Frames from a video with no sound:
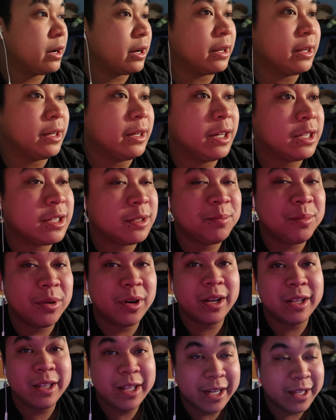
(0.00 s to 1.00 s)
right, it's
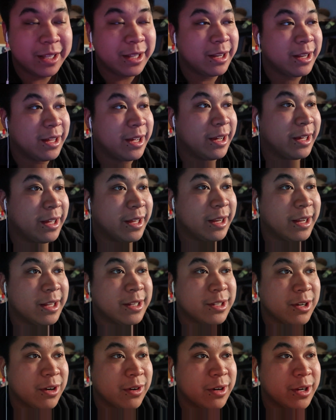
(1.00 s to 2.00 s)
pretty late in the night, and
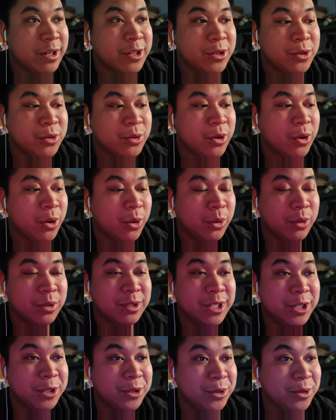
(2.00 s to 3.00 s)
it's already too
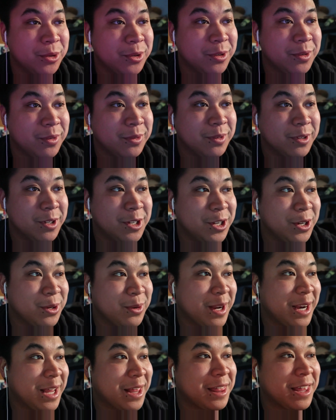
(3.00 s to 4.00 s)
cold to
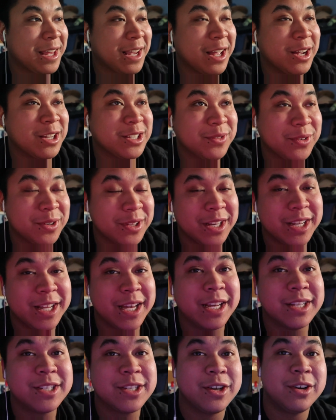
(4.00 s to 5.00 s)
do anything else for the
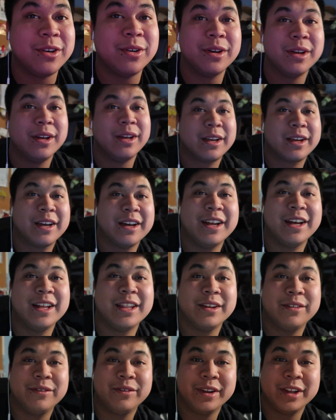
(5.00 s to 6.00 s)
day. So, gonna
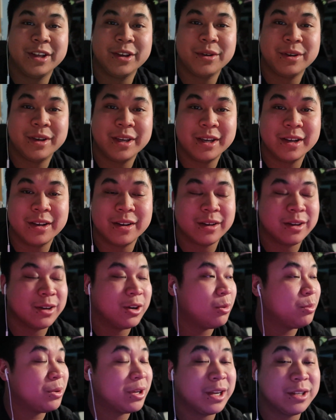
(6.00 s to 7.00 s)
end the video here.
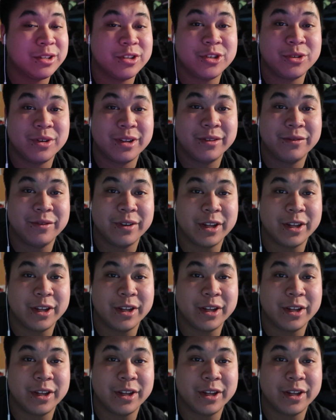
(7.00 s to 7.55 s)
Hope you guys enjoy the